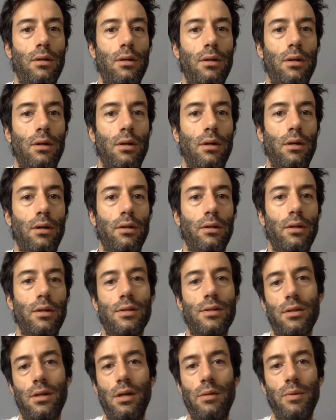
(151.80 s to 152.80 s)

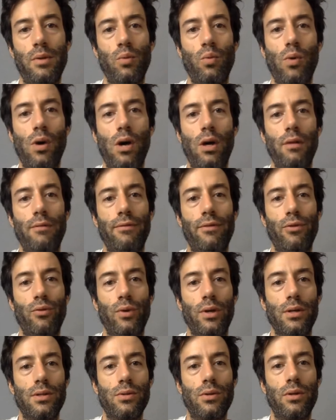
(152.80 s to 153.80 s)
That's going to be 1 of
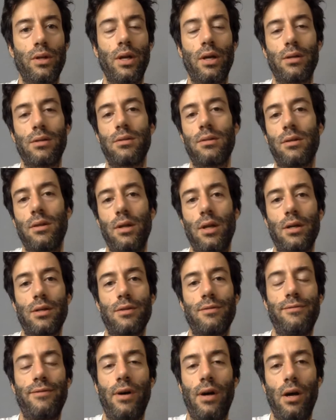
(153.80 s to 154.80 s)
3. So the
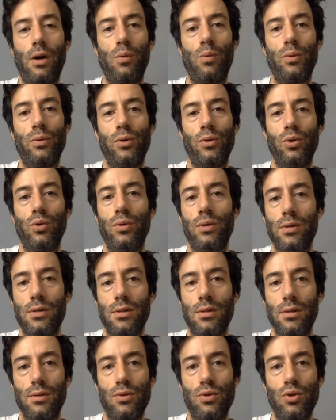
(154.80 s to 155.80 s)
next file we'll do
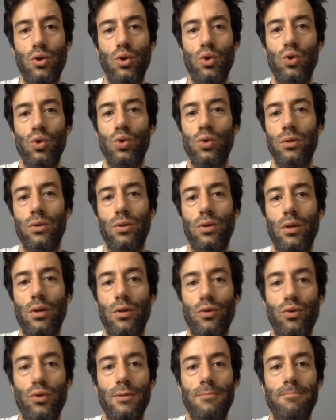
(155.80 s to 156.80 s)
is 2
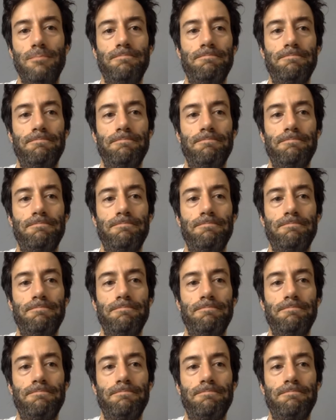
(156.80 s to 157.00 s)
and 3.